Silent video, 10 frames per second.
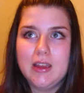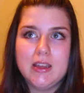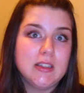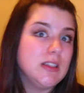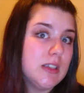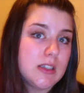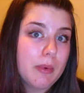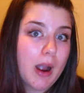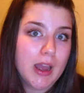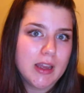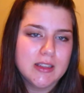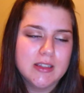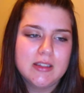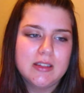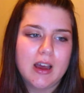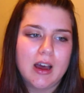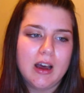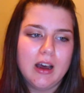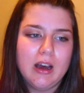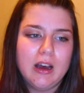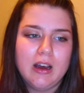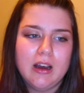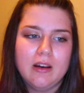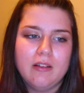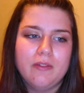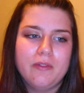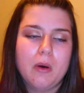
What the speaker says: is a surprise of